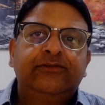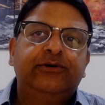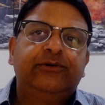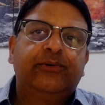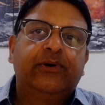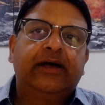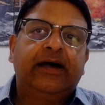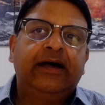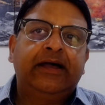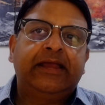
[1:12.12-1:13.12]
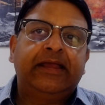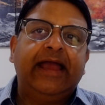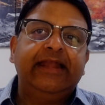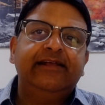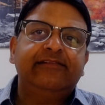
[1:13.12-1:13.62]
So an
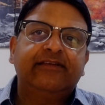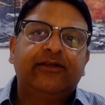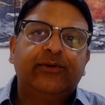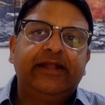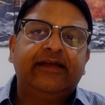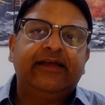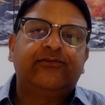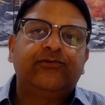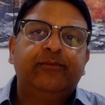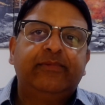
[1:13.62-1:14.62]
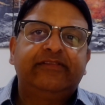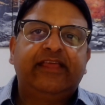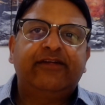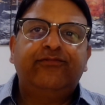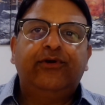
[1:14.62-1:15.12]
ideal security control
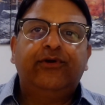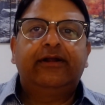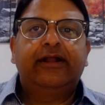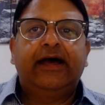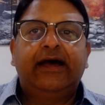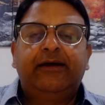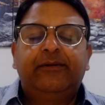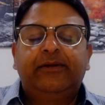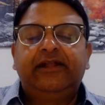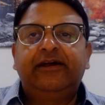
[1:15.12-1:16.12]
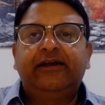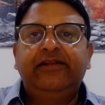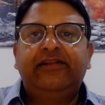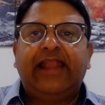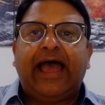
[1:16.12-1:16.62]
must therefore
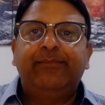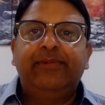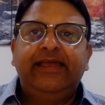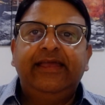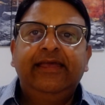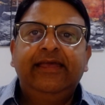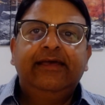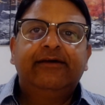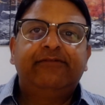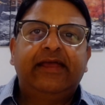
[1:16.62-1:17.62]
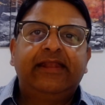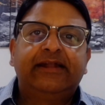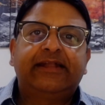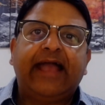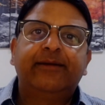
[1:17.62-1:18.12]
determine reliably when
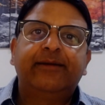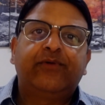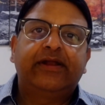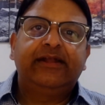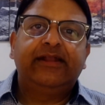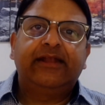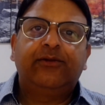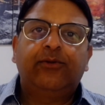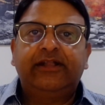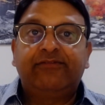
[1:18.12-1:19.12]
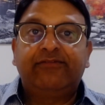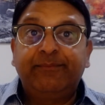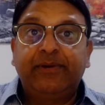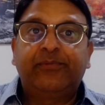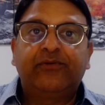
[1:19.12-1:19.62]
an attacker provided and not
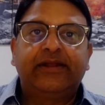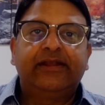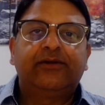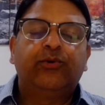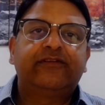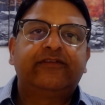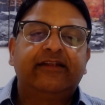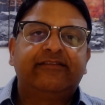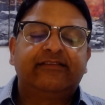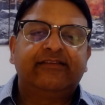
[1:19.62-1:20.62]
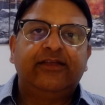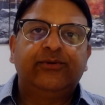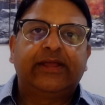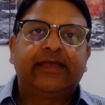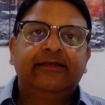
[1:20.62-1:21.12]
developer provided code starts
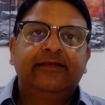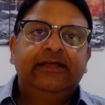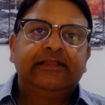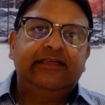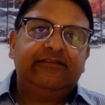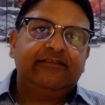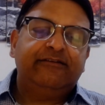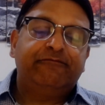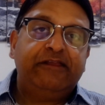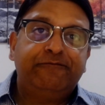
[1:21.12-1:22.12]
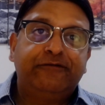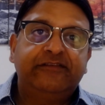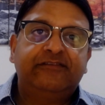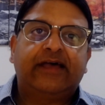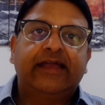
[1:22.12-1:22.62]
executing. This is the very
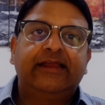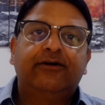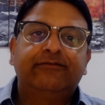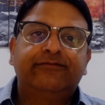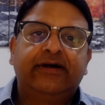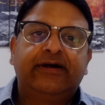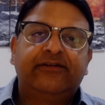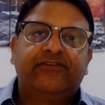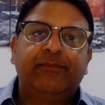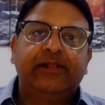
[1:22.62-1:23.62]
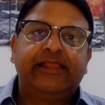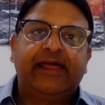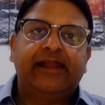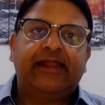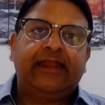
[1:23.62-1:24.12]
first sign of trouble
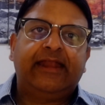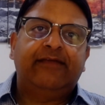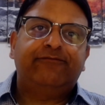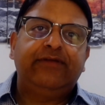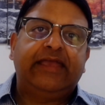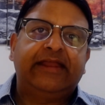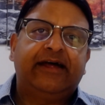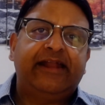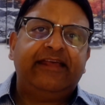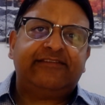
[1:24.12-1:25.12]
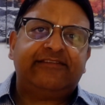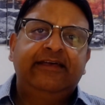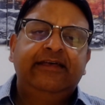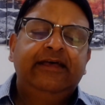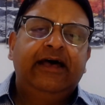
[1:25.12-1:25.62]
there. And if we can arrest
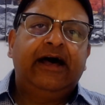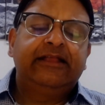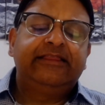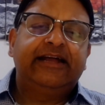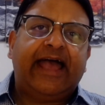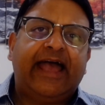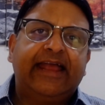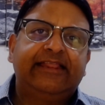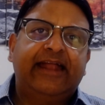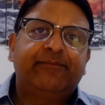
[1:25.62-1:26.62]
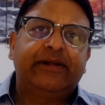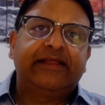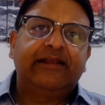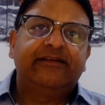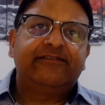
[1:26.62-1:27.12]
the attack at that
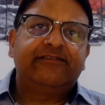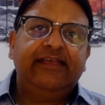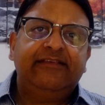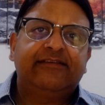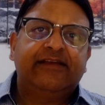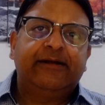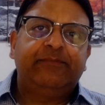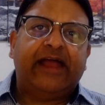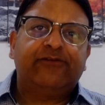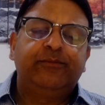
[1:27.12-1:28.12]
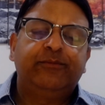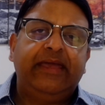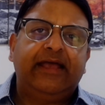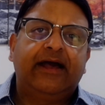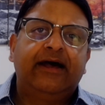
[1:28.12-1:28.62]
particular stage, that would
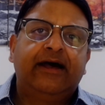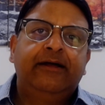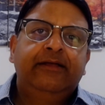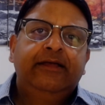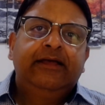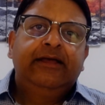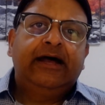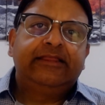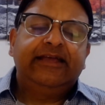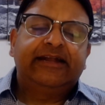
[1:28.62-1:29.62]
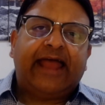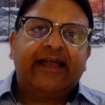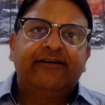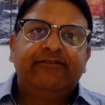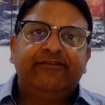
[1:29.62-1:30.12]
make the
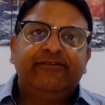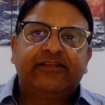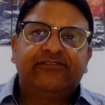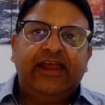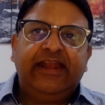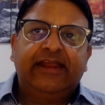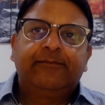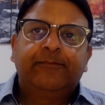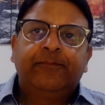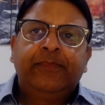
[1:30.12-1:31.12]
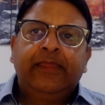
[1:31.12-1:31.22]
attacker very frustrated.